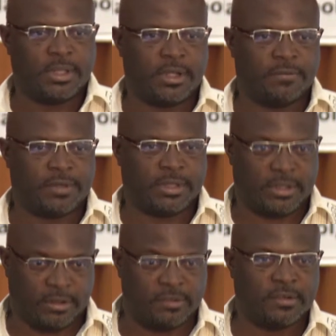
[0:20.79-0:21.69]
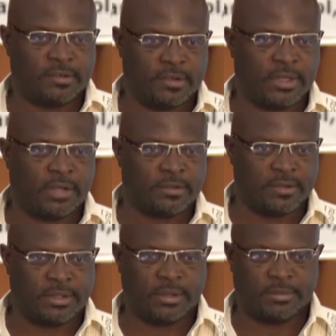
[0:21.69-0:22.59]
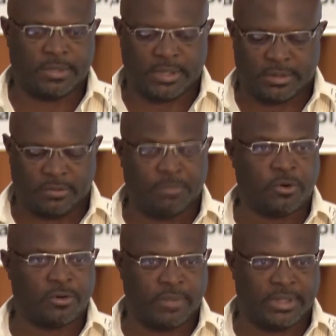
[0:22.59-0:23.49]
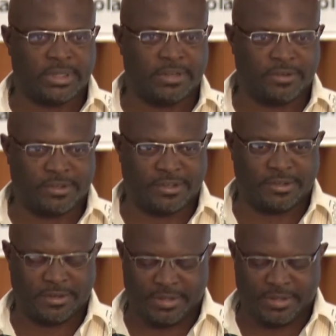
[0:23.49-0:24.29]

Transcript: of the Constituency Council. Report well delivered, sir.